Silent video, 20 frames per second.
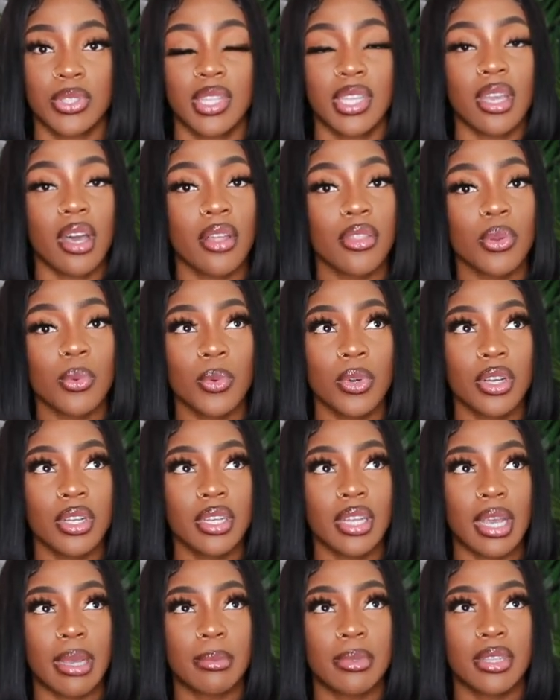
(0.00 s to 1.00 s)
The other one,
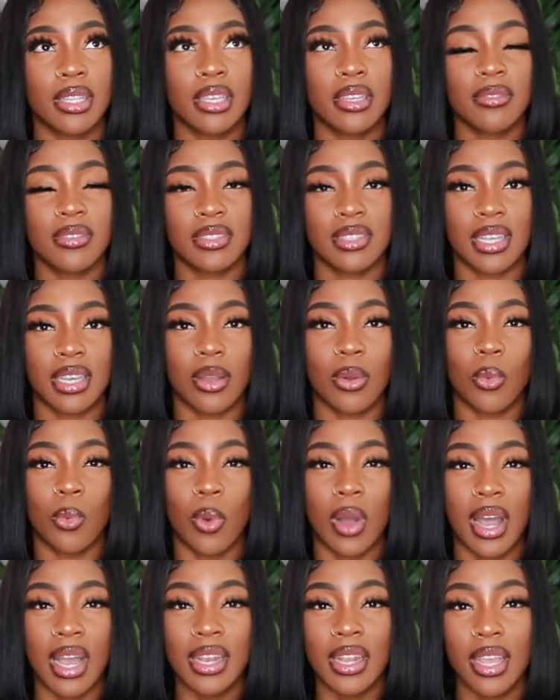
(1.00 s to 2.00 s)
I believe, is like a
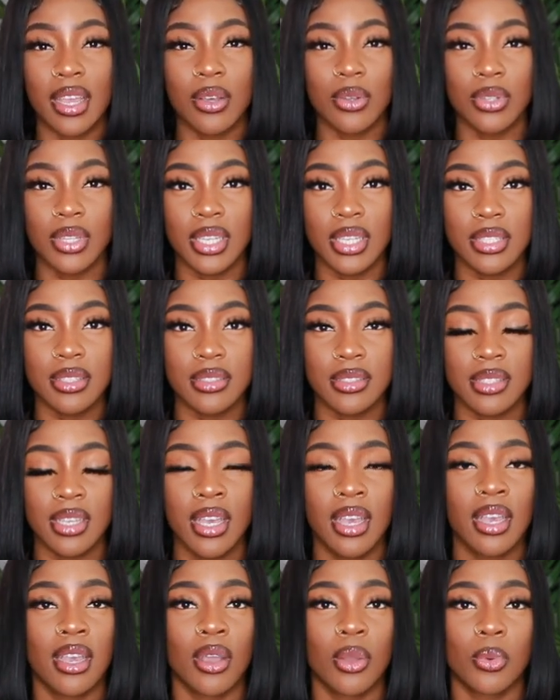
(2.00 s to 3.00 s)
wide angle lens,
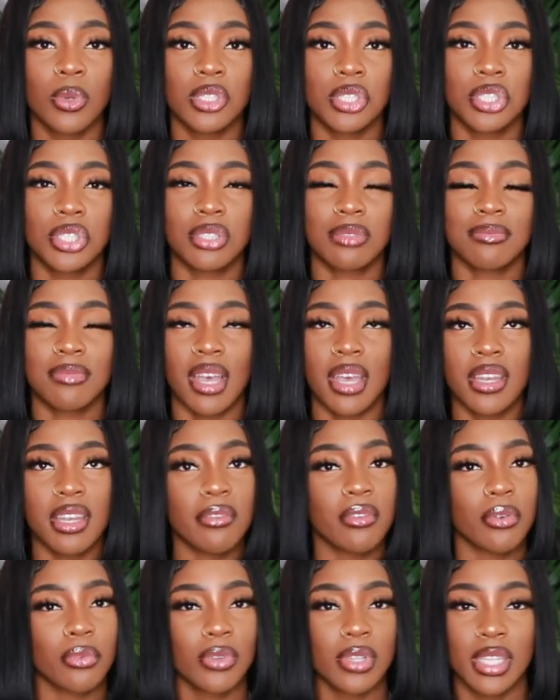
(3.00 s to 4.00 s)
which I
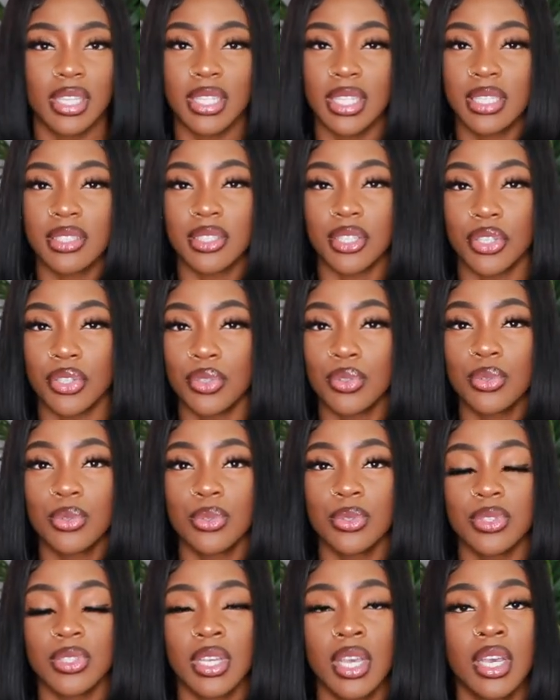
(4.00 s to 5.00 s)
never really need to
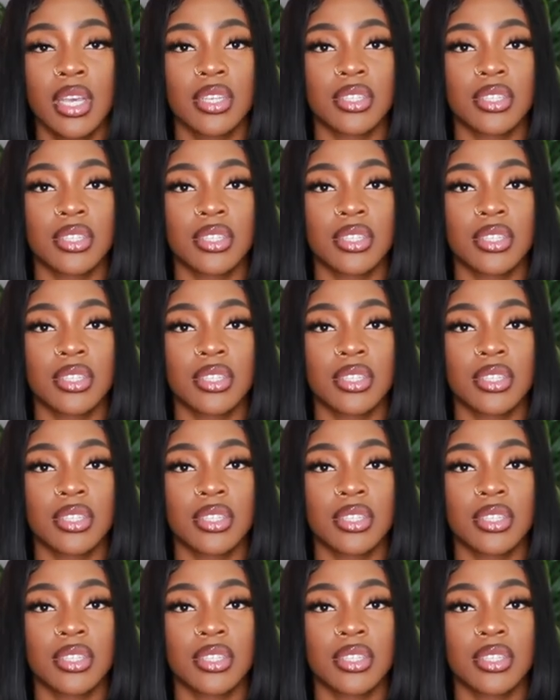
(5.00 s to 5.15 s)
use.